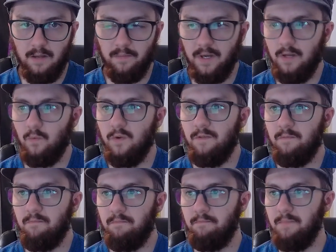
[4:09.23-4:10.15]
but with
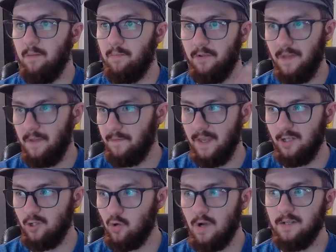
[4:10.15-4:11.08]
people that they
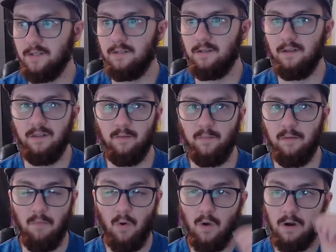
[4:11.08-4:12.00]
trust a little bit
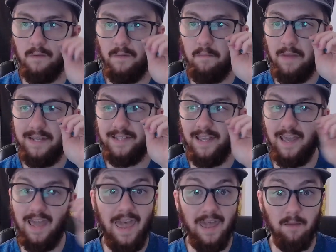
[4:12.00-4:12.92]
more, they might
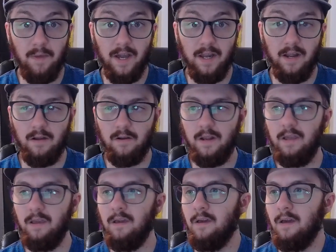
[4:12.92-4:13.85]
say a-binary.